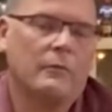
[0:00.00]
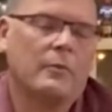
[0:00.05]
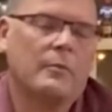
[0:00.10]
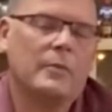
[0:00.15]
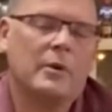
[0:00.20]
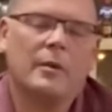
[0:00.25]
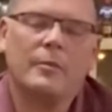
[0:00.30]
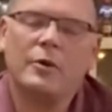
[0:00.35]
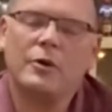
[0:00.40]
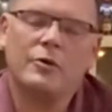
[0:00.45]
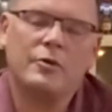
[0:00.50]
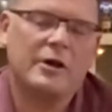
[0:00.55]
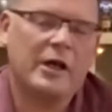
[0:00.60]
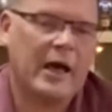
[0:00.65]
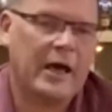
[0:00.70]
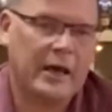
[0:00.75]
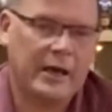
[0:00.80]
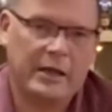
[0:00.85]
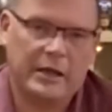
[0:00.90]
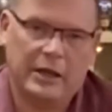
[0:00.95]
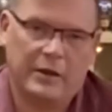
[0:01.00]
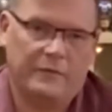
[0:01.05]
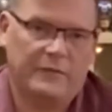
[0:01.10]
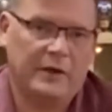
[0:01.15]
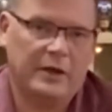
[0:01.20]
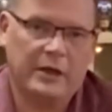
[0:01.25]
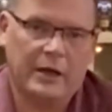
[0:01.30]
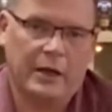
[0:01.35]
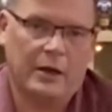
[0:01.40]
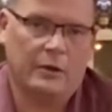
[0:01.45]
Remember, you got to give to
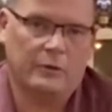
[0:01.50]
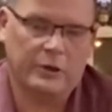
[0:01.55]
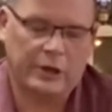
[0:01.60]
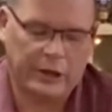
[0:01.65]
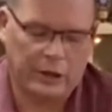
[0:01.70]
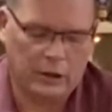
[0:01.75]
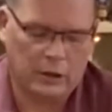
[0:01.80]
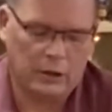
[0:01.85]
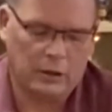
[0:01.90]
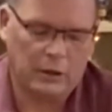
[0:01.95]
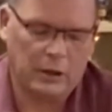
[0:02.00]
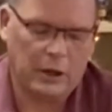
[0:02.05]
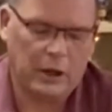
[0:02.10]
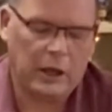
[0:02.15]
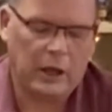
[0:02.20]
get a little.